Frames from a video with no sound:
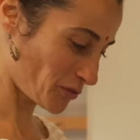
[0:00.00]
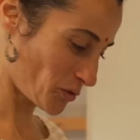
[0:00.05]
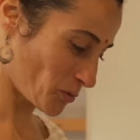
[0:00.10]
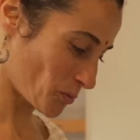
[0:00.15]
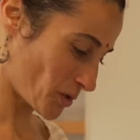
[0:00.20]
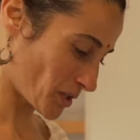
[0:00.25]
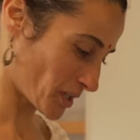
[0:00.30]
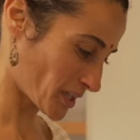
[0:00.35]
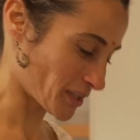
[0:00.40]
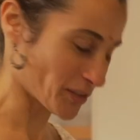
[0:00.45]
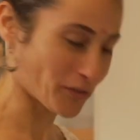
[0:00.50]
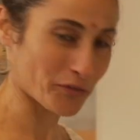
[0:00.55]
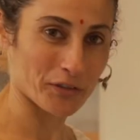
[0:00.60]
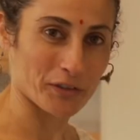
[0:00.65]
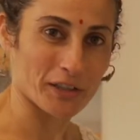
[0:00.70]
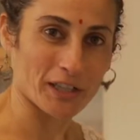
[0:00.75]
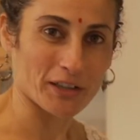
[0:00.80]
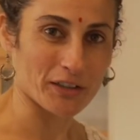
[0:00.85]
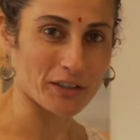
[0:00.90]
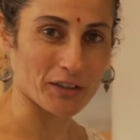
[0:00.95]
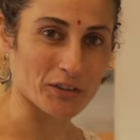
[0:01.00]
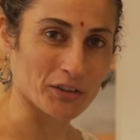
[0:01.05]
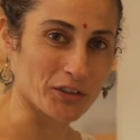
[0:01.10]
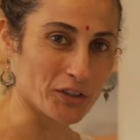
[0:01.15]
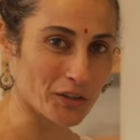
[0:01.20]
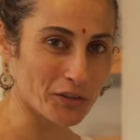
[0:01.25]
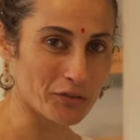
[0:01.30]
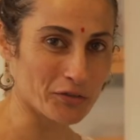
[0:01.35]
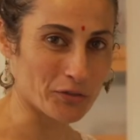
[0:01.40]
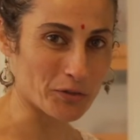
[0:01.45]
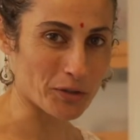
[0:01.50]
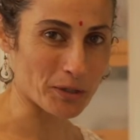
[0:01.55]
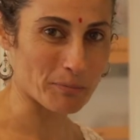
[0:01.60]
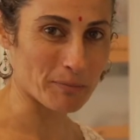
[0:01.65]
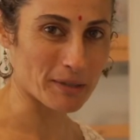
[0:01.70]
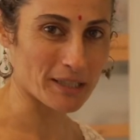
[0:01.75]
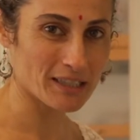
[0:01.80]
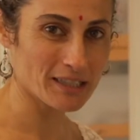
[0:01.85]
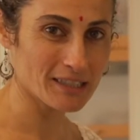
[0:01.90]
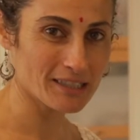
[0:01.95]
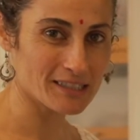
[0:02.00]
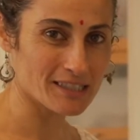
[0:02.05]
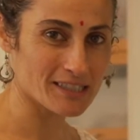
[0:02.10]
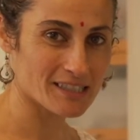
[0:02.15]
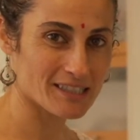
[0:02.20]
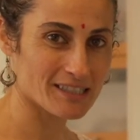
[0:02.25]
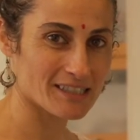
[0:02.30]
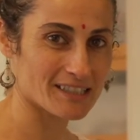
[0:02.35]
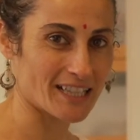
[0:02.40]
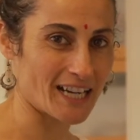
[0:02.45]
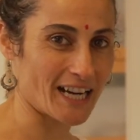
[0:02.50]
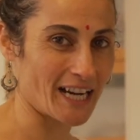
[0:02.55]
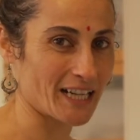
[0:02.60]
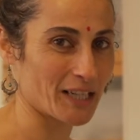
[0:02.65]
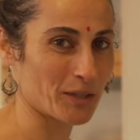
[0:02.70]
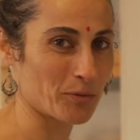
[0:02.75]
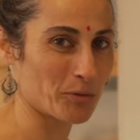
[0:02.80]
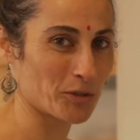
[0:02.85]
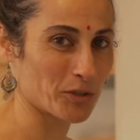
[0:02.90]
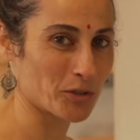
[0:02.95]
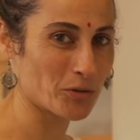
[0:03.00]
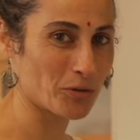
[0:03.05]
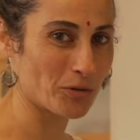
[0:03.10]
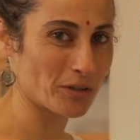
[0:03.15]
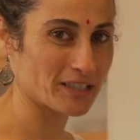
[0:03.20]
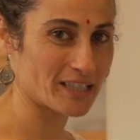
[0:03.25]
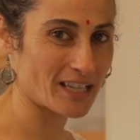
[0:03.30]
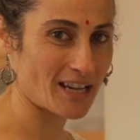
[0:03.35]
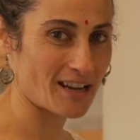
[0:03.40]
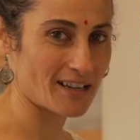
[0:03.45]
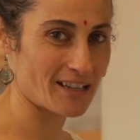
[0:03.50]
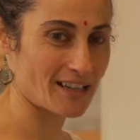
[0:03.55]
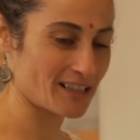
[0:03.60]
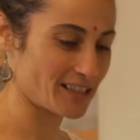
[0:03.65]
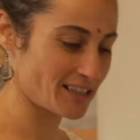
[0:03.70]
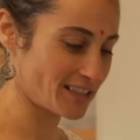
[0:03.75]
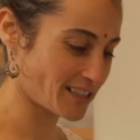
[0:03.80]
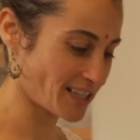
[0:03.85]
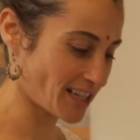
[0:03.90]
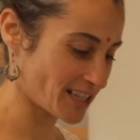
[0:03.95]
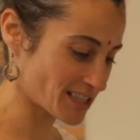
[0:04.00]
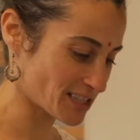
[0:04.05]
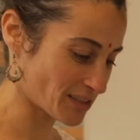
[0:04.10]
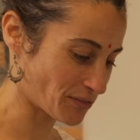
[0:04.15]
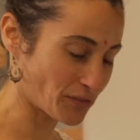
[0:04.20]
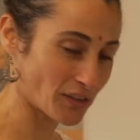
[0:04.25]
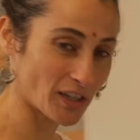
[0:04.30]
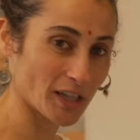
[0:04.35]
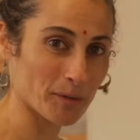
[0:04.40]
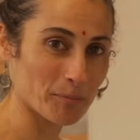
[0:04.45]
you wanted it for another 30 or 40 minutes, and it would cook down and intensify,